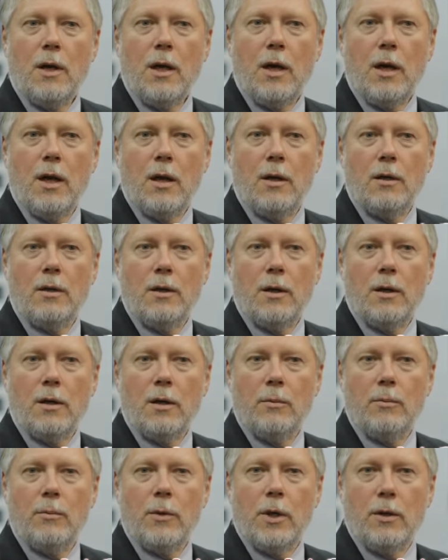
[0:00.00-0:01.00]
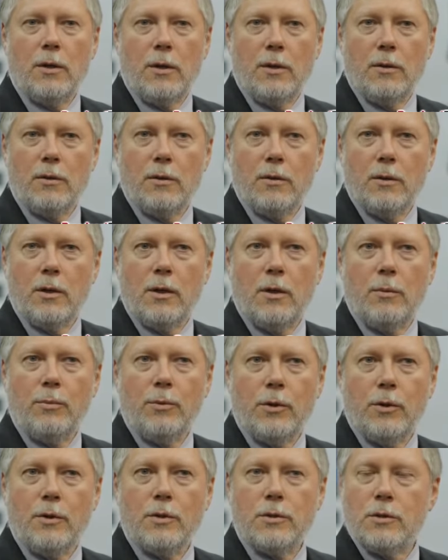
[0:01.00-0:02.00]
And, um, and then uh,
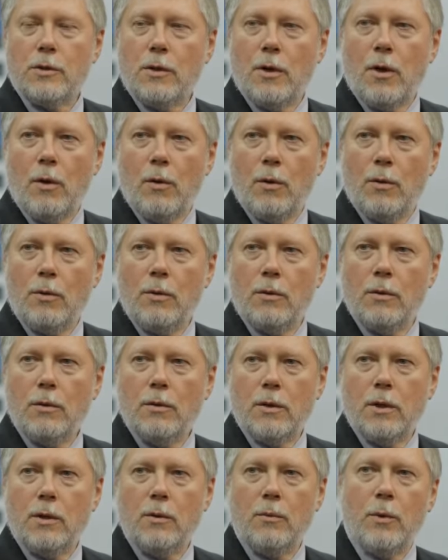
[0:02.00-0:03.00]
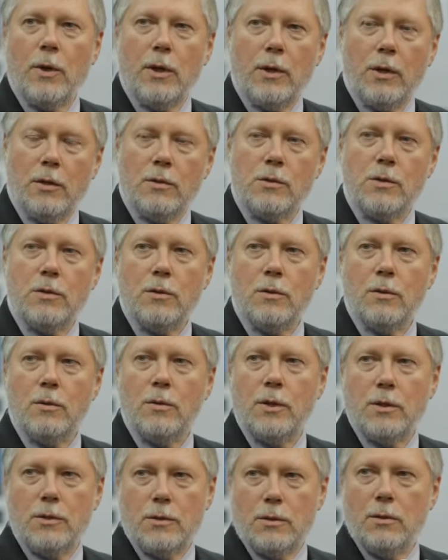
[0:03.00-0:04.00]
produced code that went into
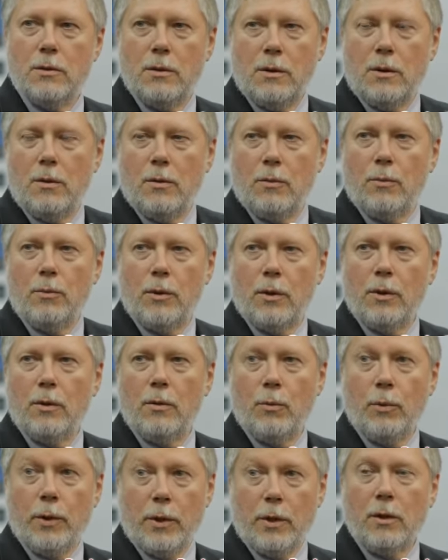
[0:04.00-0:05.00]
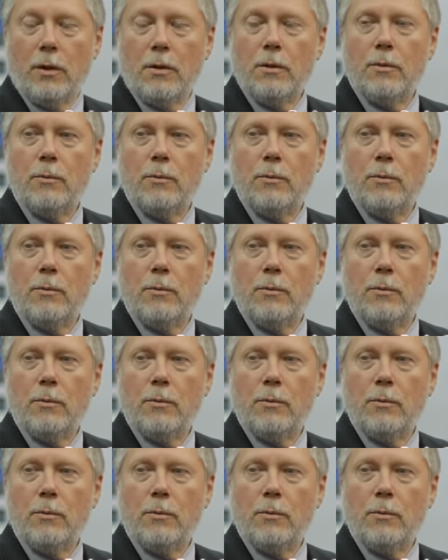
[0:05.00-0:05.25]
ex you know, re real